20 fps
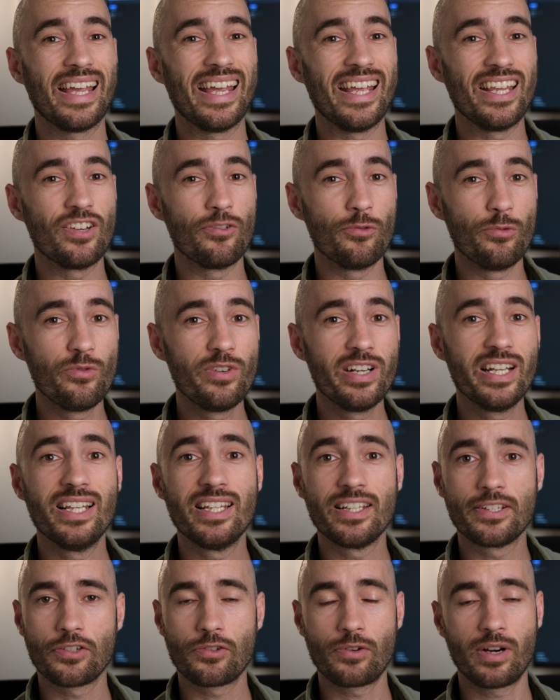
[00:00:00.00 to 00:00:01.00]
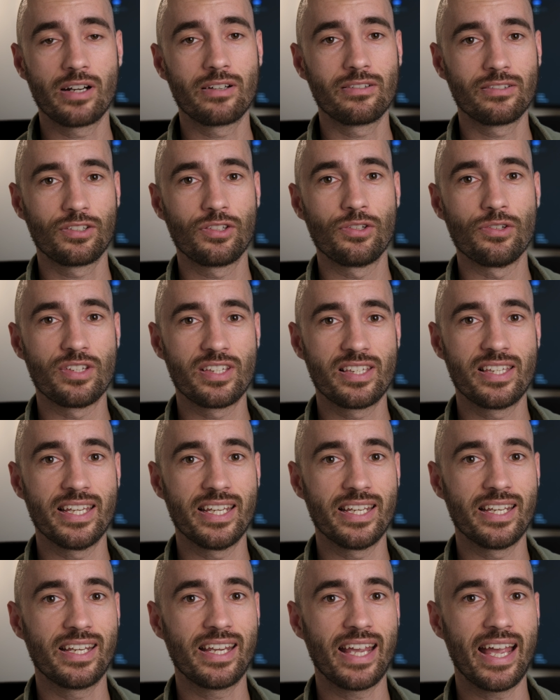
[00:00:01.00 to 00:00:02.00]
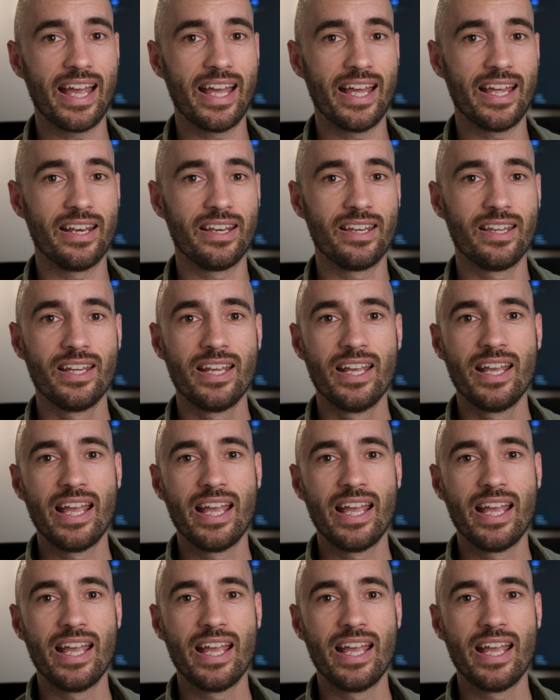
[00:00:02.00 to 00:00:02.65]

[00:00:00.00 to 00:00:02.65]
it really struggles to sync and